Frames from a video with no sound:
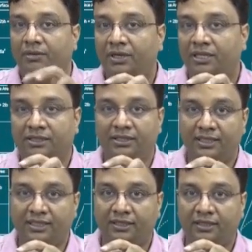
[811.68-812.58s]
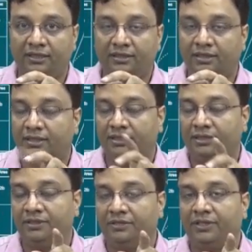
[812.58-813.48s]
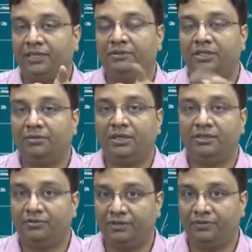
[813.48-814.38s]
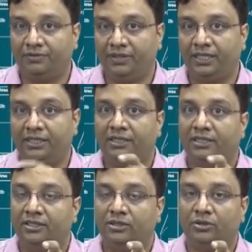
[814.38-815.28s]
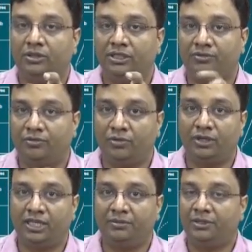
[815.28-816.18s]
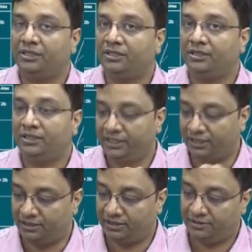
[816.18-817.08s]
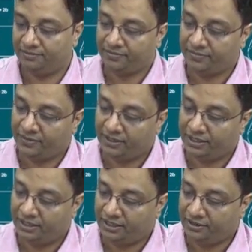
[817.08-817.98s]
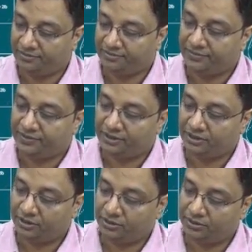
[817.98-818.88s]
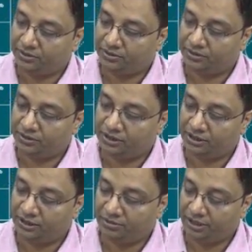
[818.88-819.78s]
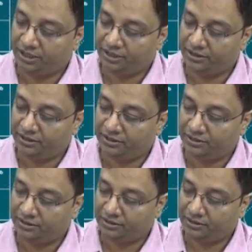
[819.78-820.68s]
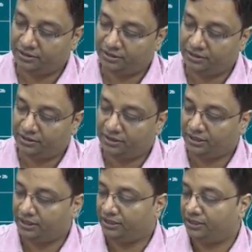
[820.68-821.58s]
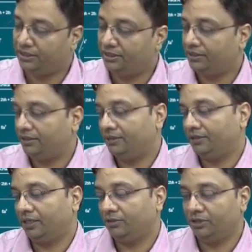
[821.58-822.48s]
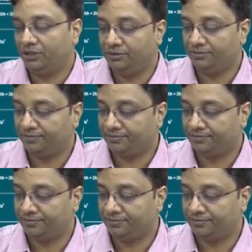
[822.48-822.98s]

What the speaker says: double is 300. 75's double is 150. So its 4 time is 300, right? So this will be 3000